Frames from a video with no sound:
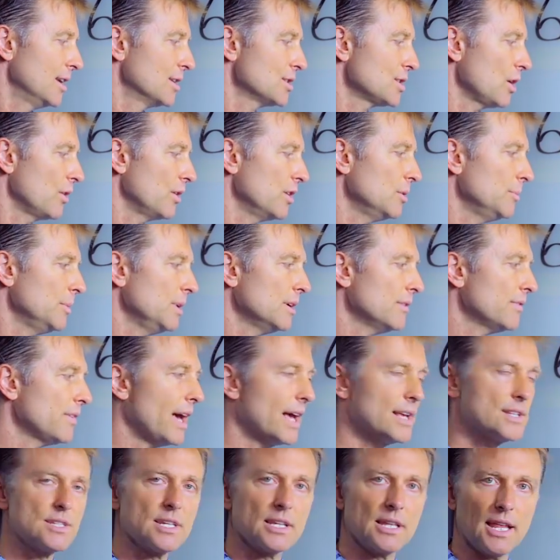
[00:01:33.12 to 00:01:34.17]
So intermittent
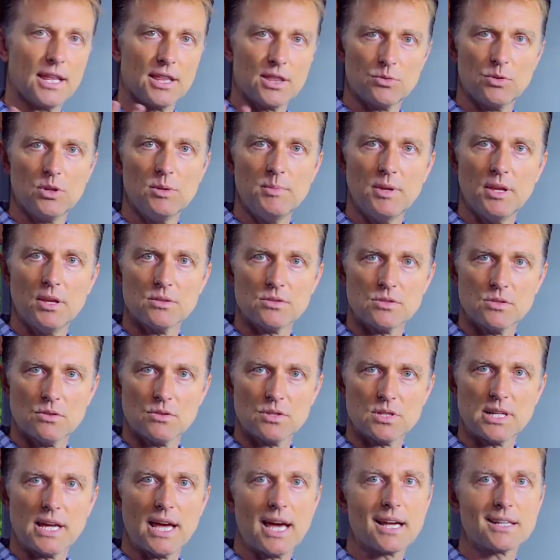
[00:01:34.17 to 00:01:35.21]
fasting, like three meals,
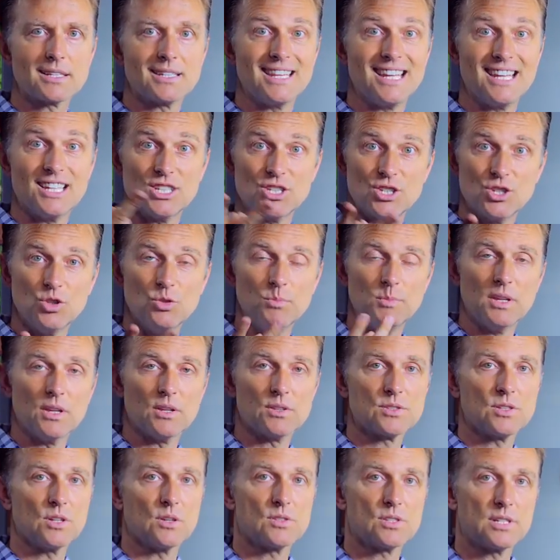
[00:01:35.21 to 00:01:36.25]
no snacks, and then two
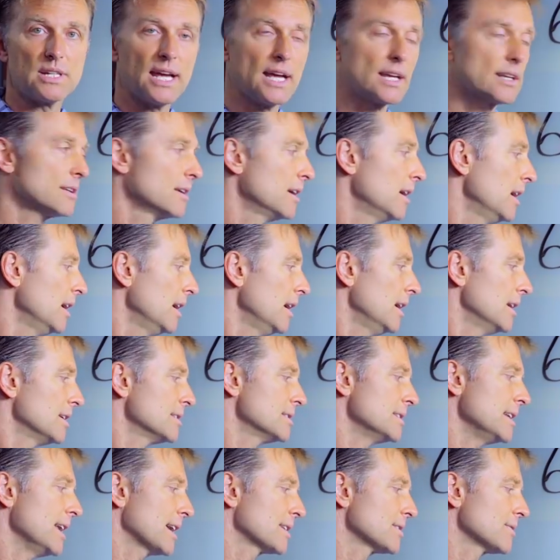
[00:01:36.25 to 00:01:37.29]
meals, no snack.
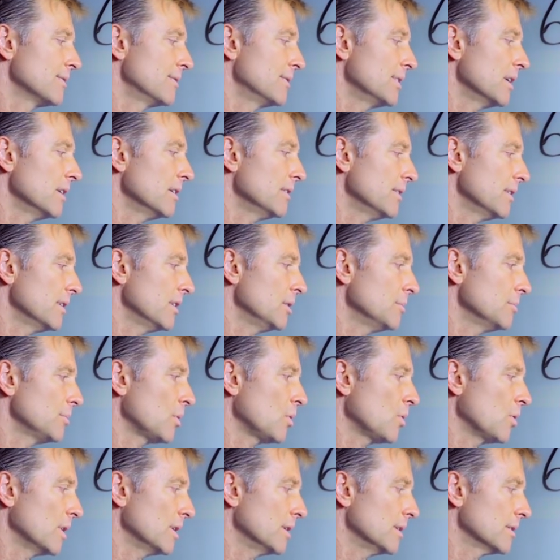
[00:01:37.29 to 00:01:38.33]
Snacks, very, very
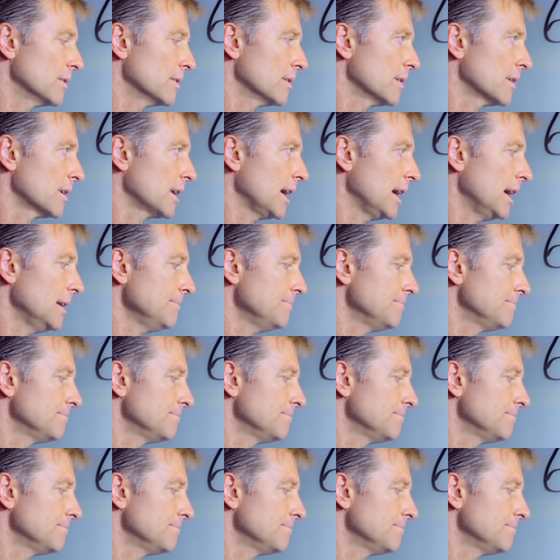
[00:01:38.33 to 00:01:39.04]
important, okay?